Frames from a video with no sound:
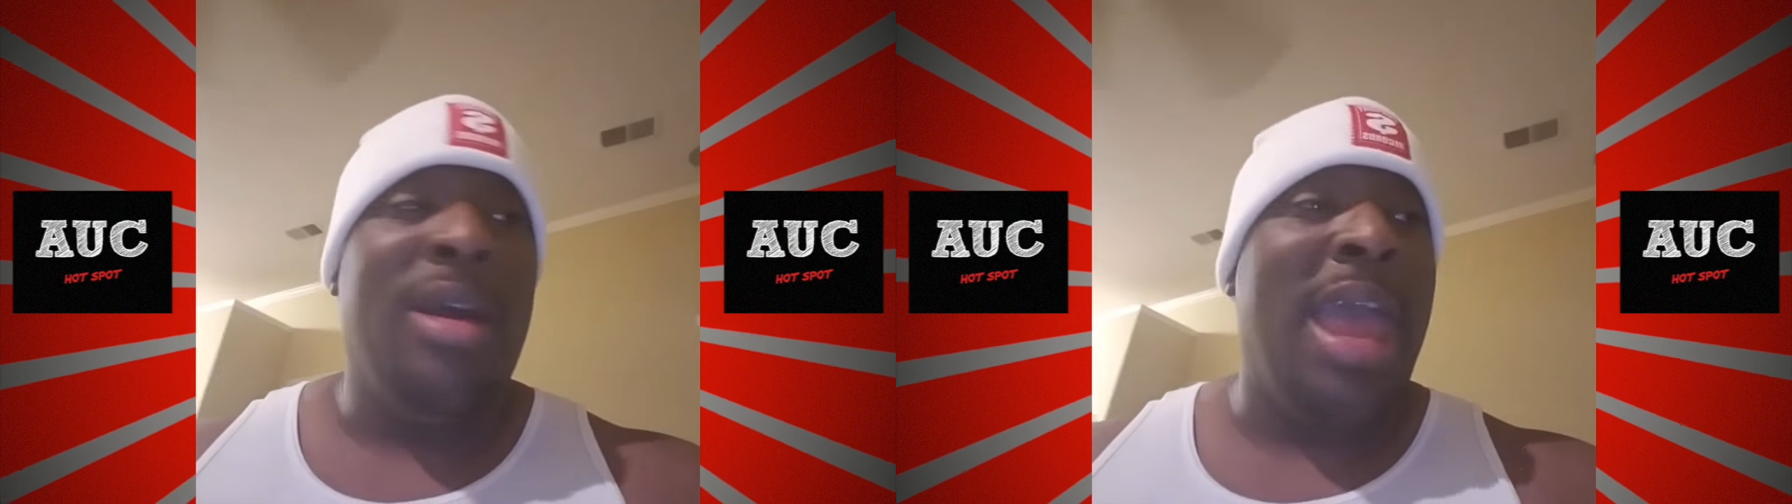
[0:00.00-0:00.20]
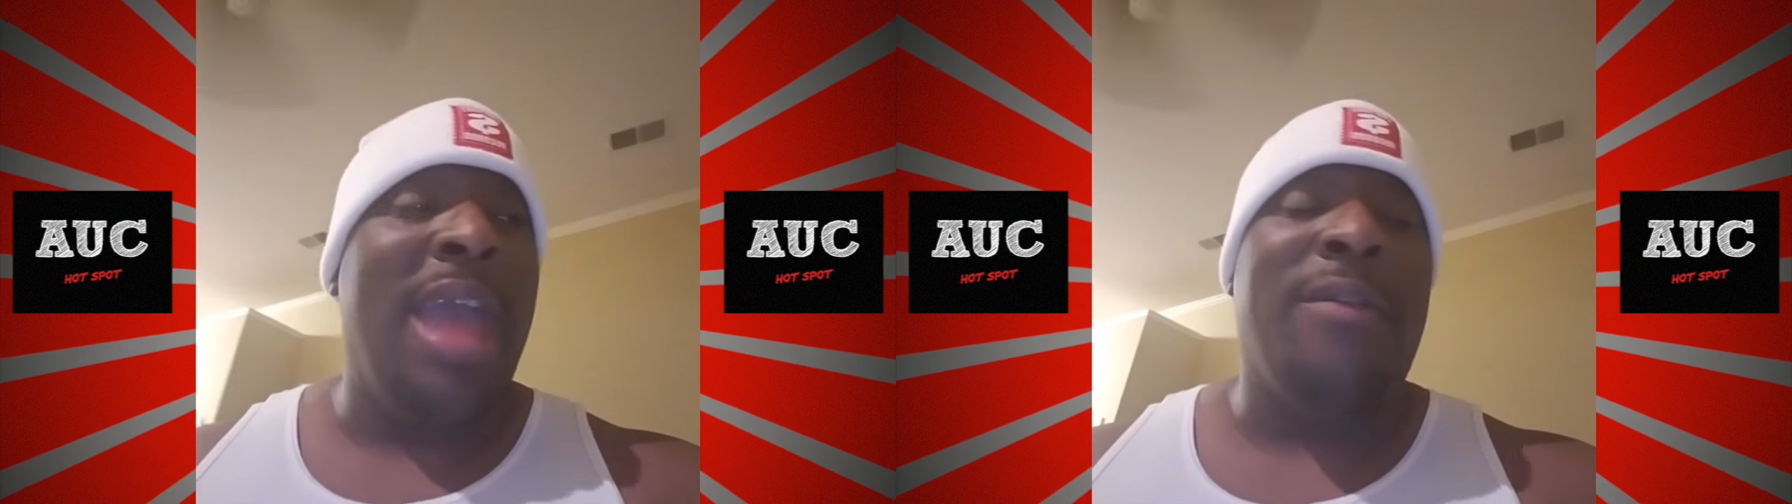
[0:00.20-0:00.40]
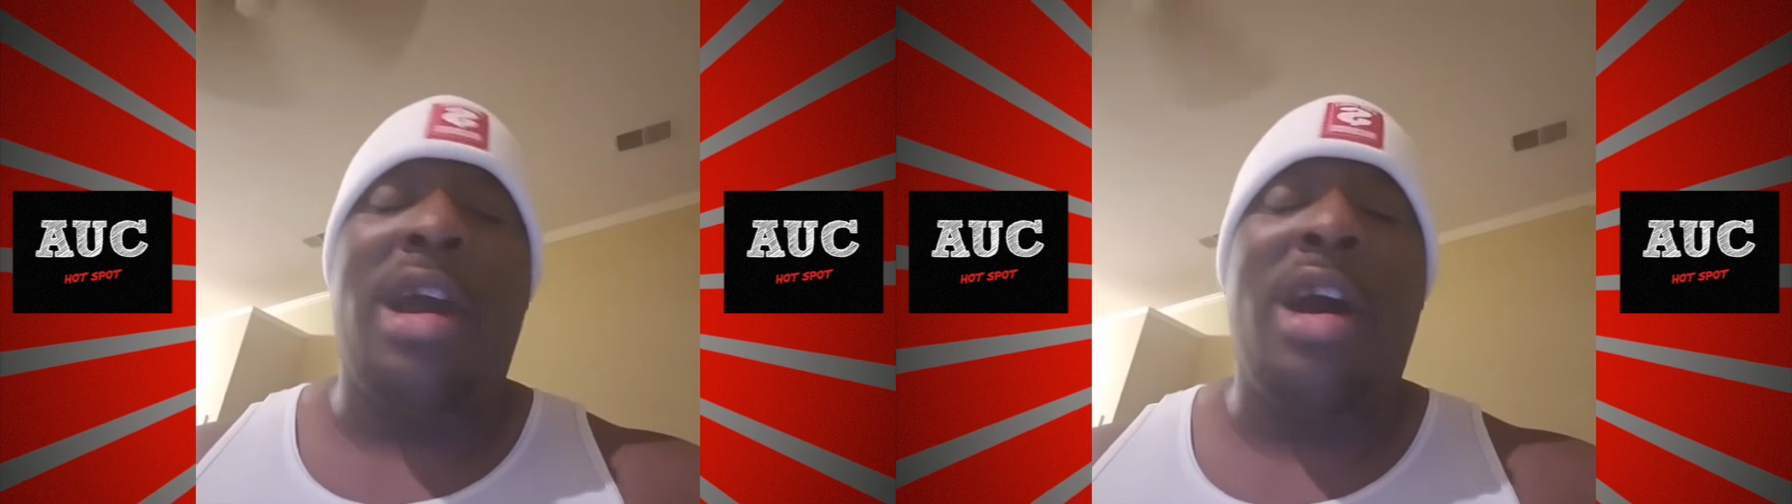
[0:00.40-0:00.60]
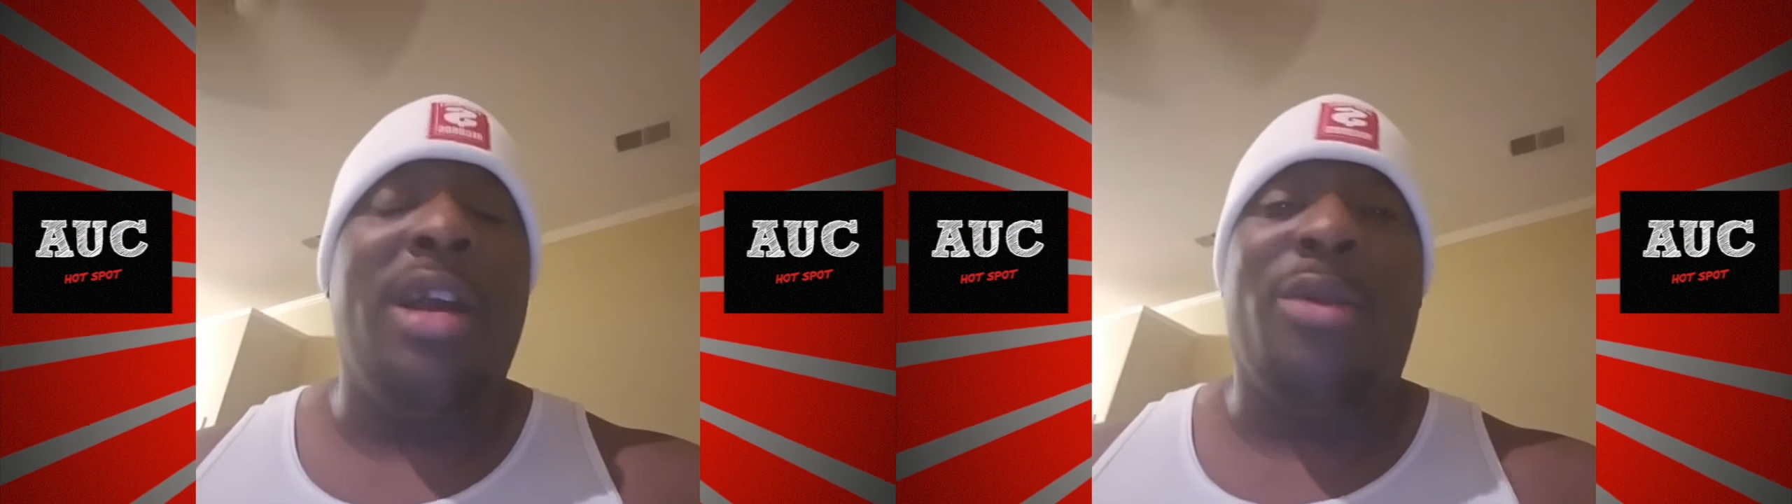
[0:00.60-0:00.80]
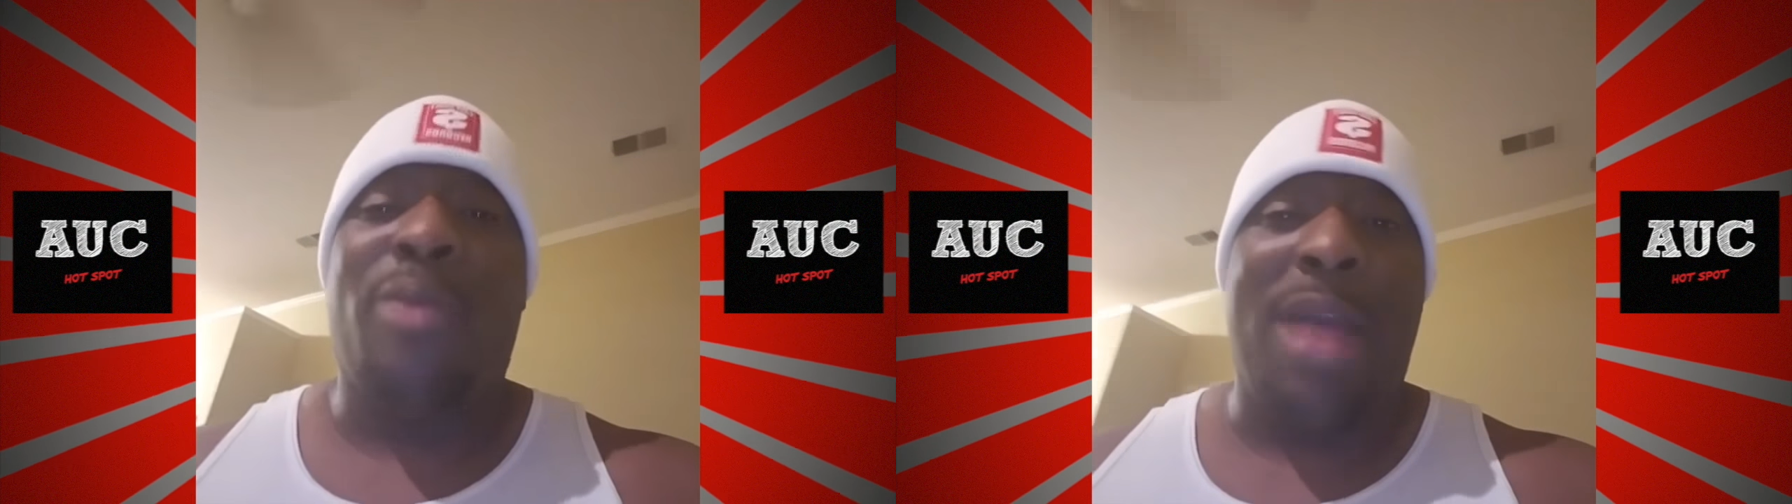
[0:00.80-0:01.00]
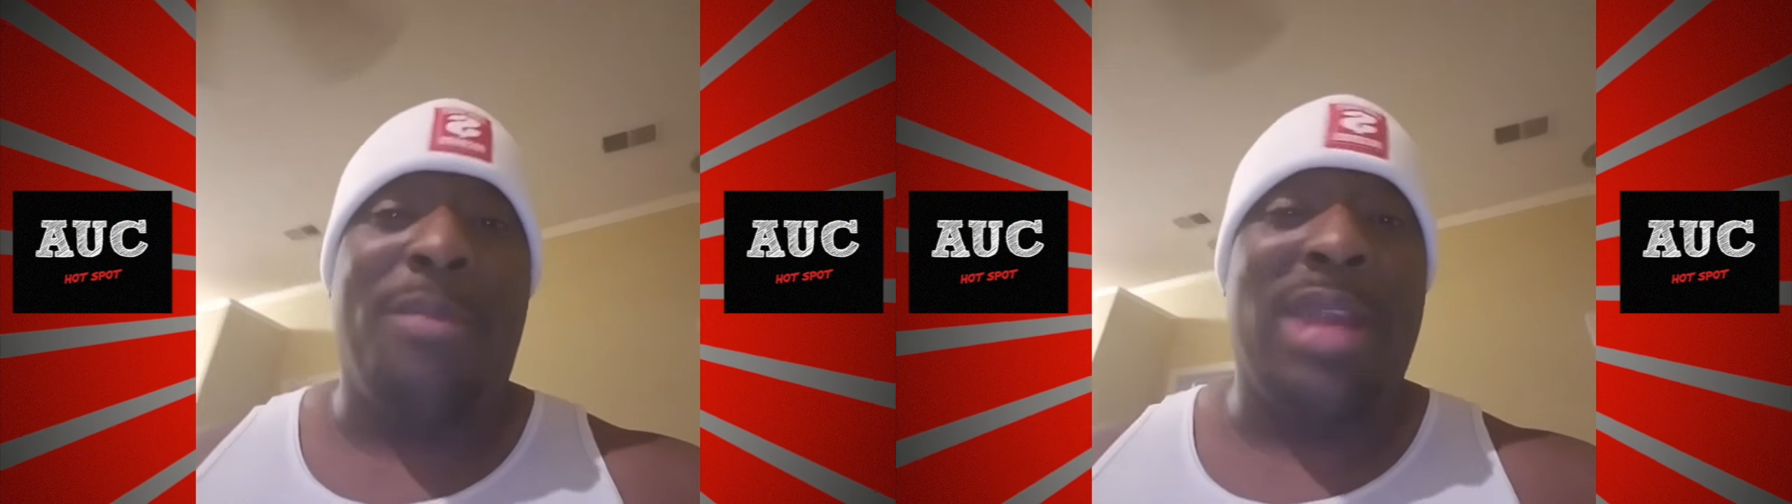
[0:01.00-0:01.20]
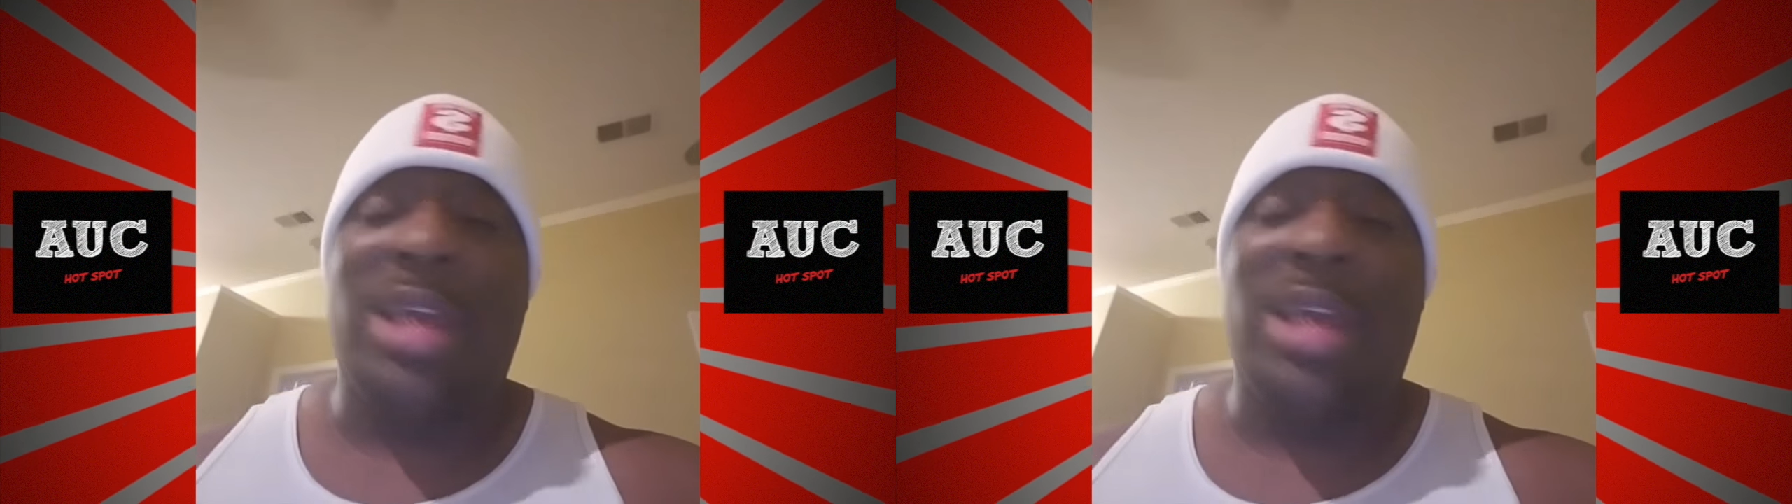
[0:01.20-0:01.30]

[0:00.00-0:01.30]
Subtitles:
every other rapper,